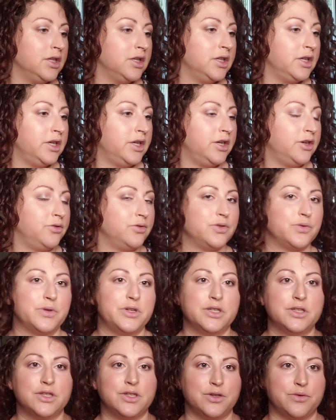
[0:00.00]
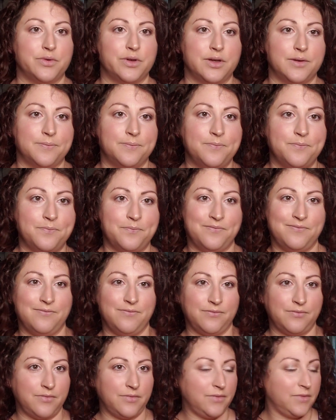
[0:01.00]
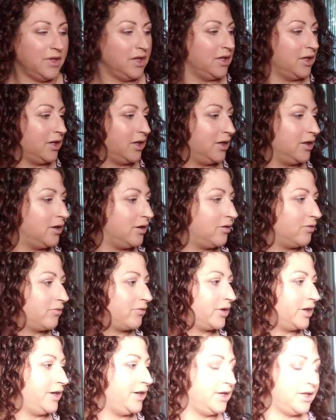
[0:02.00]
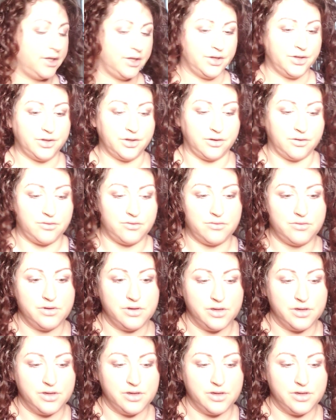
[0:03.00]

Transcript: It knows what it's doing. Alright, so